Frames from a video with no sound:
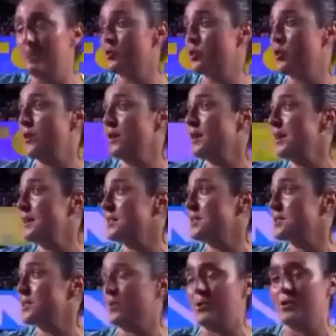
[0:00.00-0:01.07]
I'm sorry, guys,
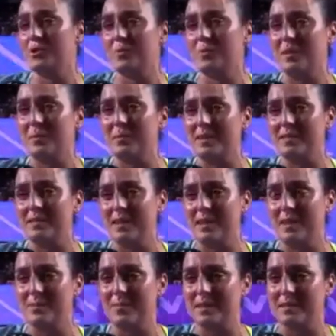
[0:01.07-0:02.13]
it's supposed to be about
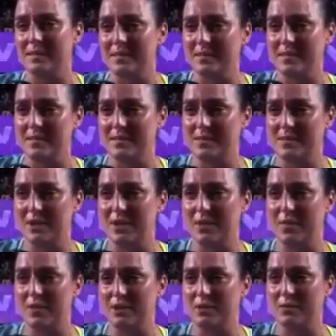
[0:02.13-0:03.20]
tennis, but it's
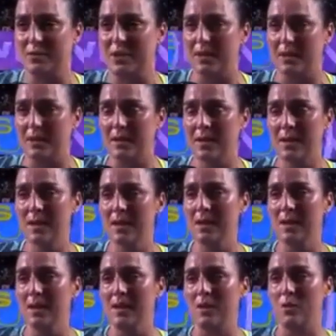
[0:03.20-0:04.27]
very frustrating
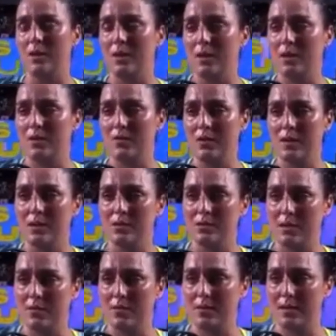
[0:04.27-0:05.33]
looking at
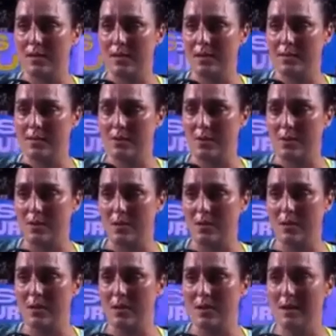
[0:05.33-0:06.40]
videos every day. So
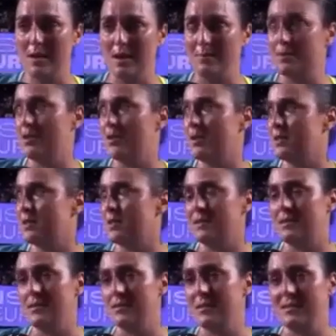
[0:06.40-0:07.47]
I'm sorry,
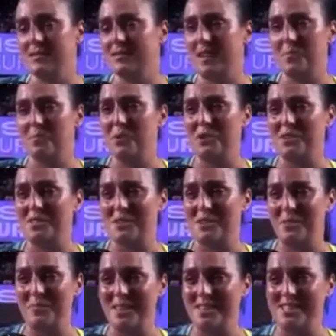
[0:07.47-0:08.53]
it's not
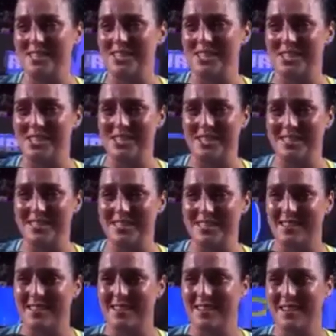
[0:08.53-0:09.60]
political message here, just
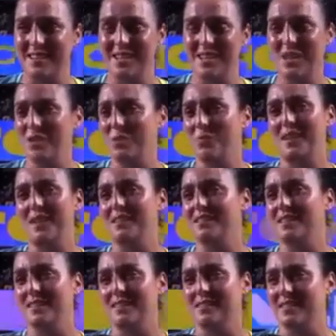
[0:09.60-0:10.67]
a
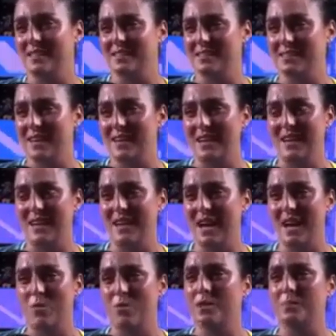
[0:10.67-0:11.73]
humanity, that's it.
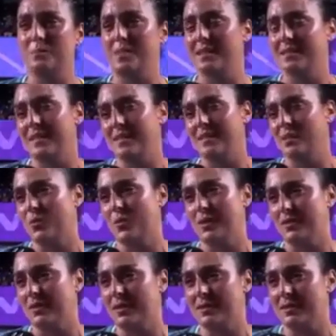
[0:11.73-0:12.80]
I want peace in this
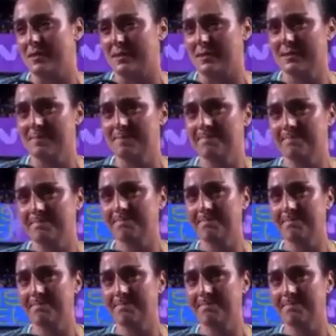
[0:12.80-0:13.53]
world, and that's it.